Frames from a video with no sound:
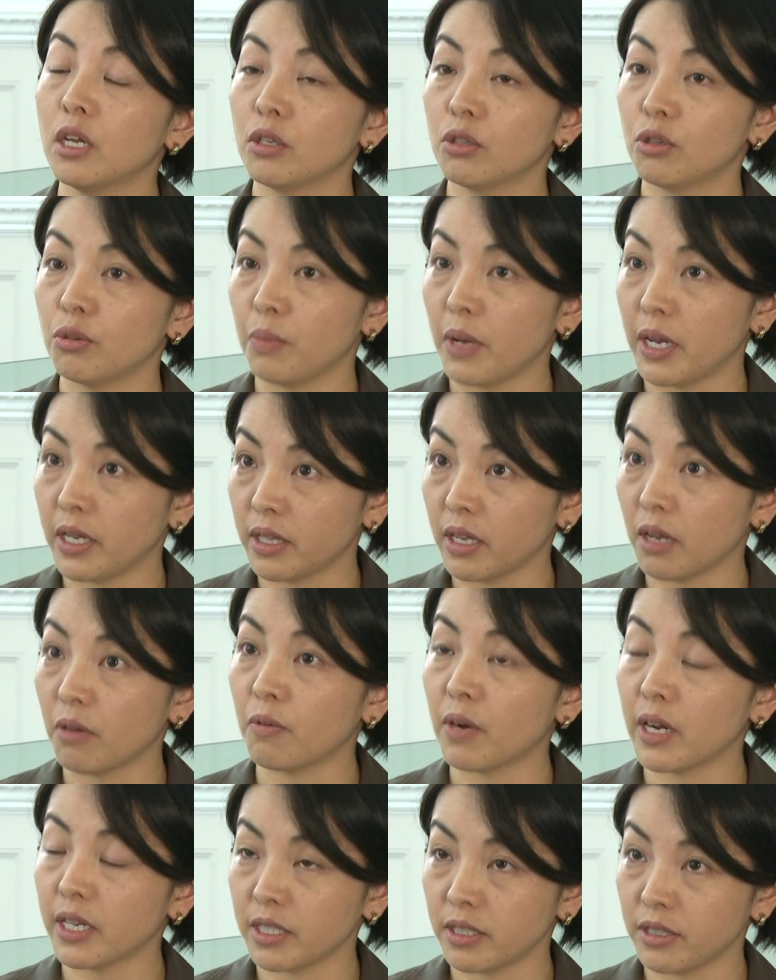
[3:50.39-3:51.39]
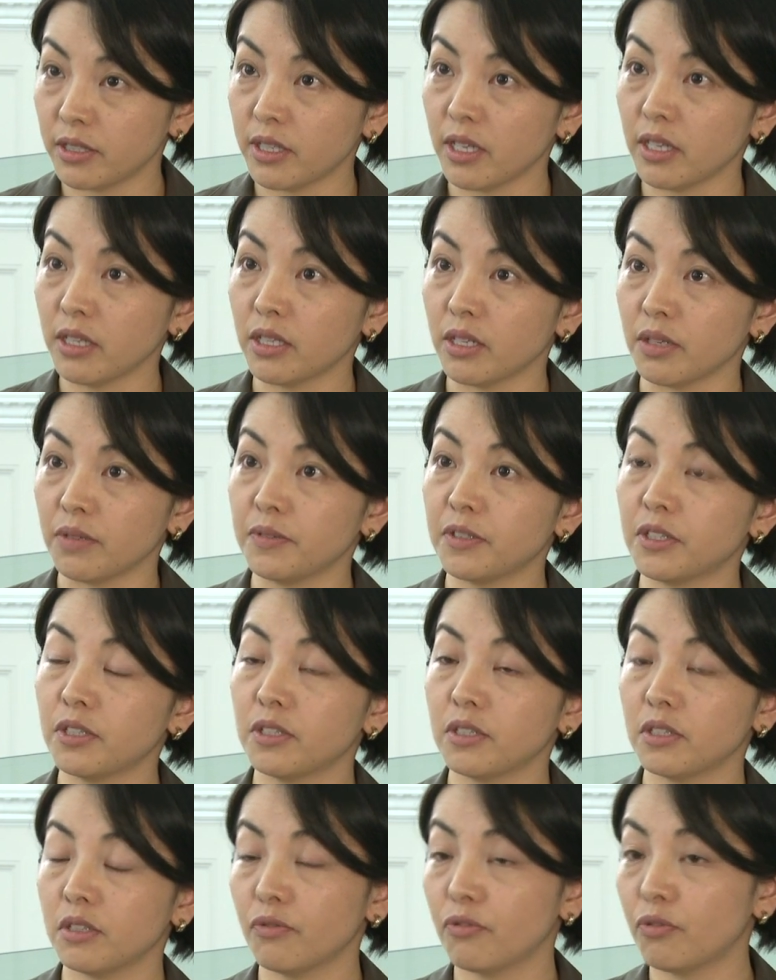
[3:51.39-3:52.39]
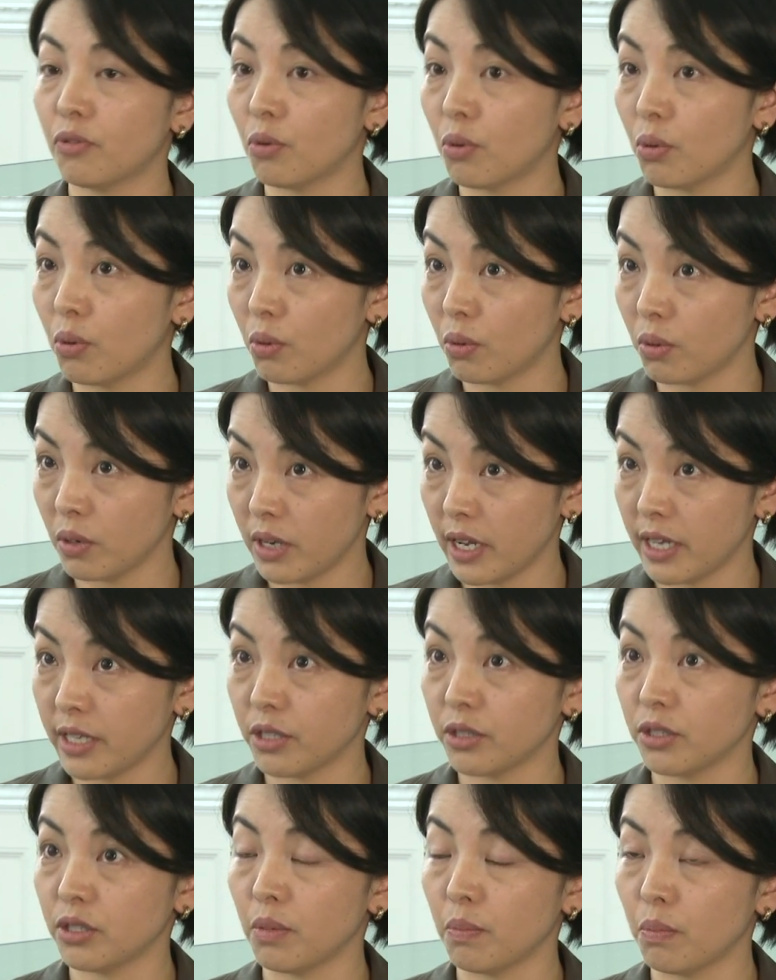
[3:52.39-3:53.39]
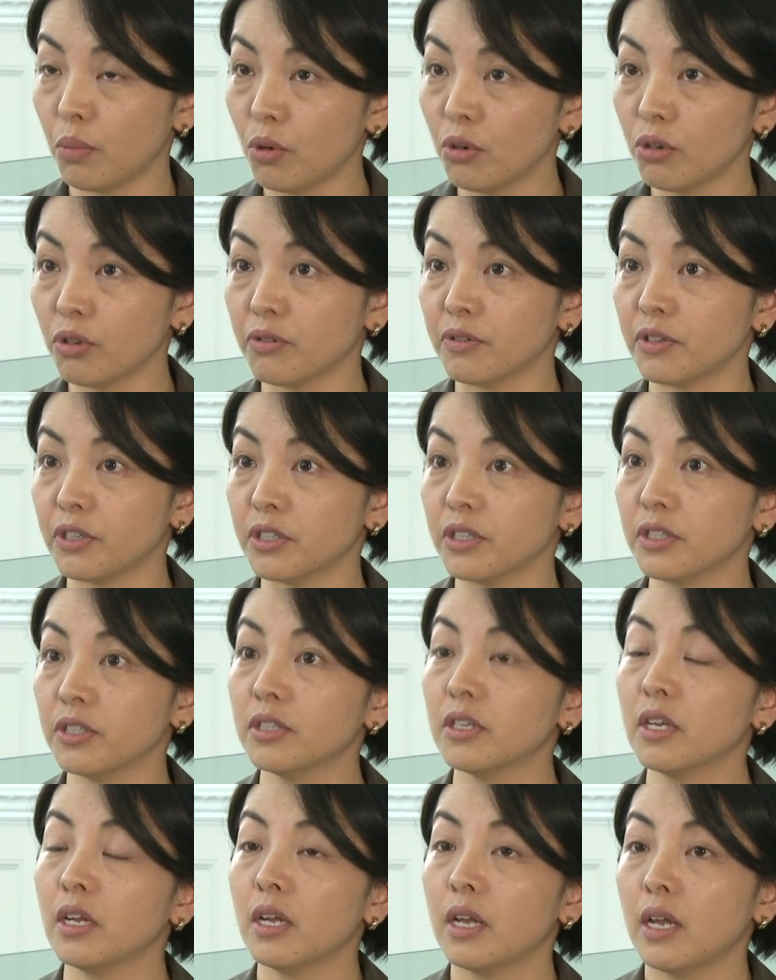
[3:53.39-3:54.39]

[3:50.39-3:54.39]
to maintain right incentives for lenders and borrowers,